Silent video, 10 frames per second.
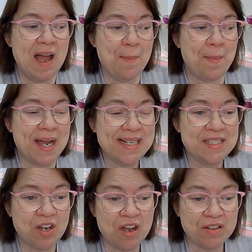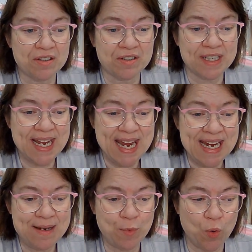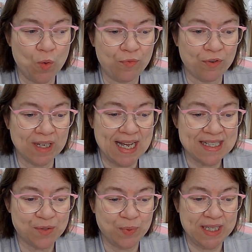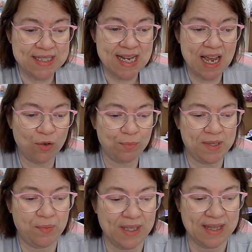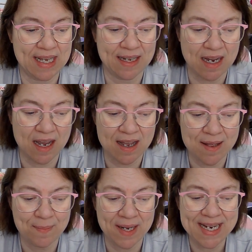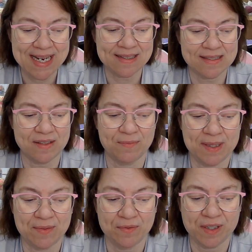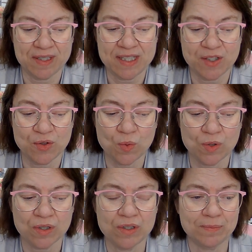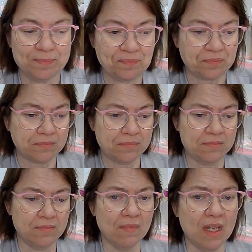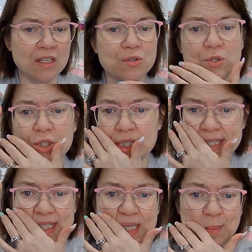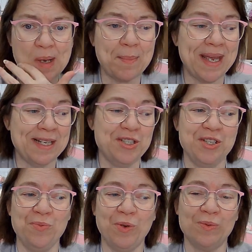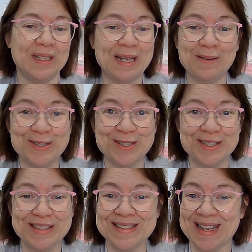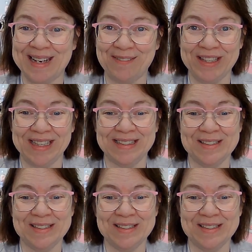My daughter came over last week to help me with that. My hands have been very sore, so she did them up, and she wrote letters, tears, and everything.